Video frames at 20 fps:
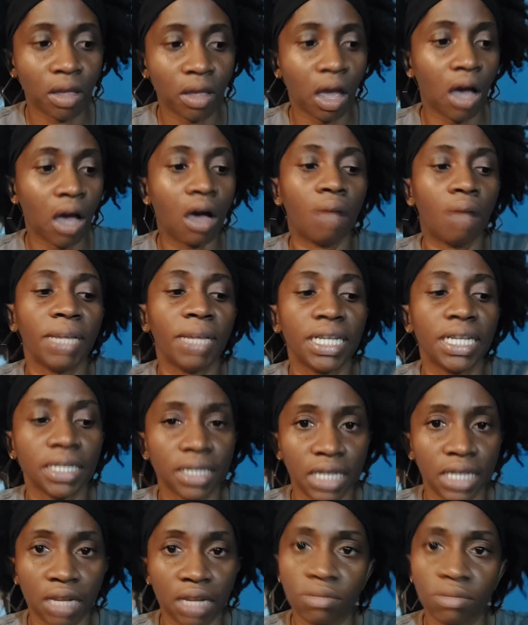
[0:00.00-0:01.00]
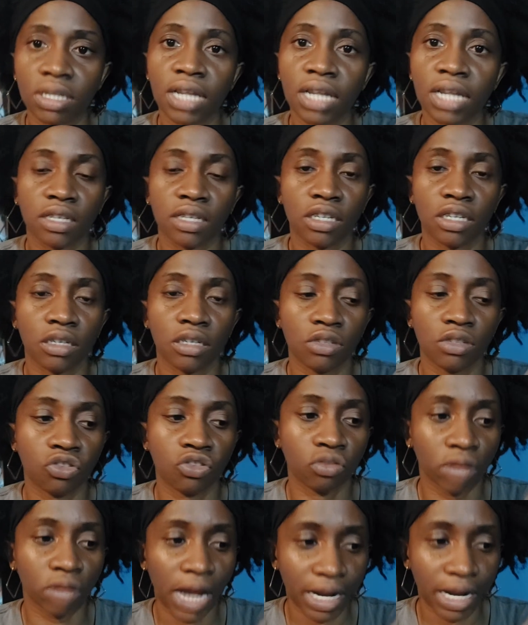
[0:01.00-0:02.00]
It seems that the
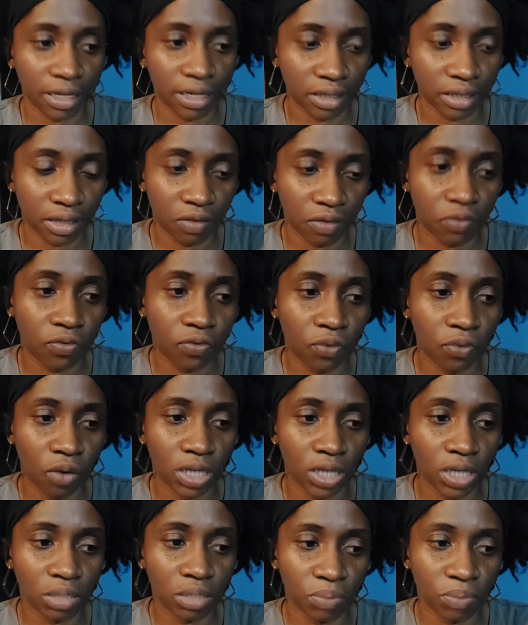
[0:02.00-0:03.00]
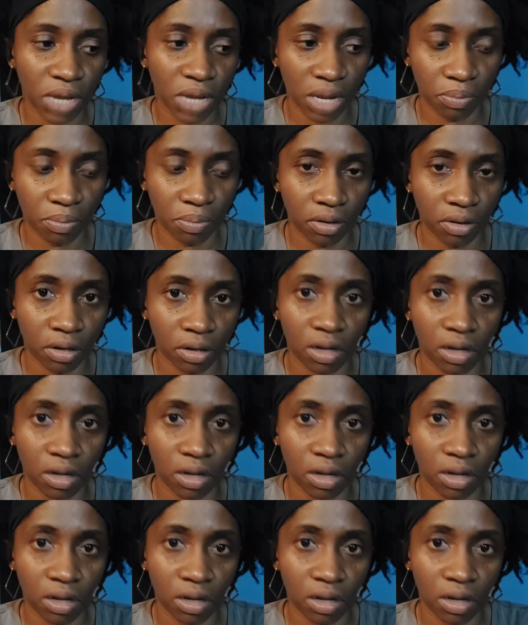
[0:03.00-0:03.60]
trend for this paper